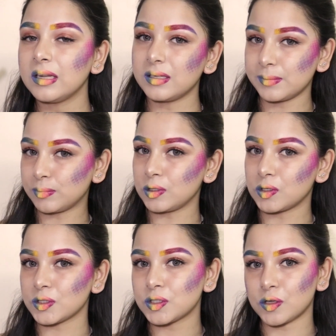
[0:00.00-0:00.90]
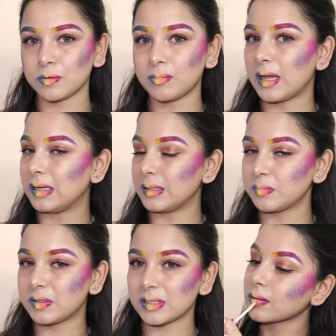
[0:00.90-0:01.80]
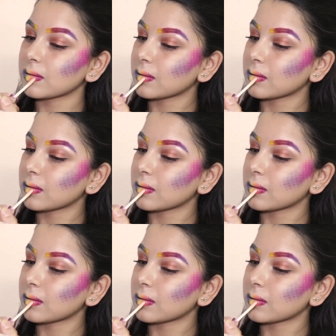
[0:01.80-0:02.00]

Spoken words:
lip gloss on my lips.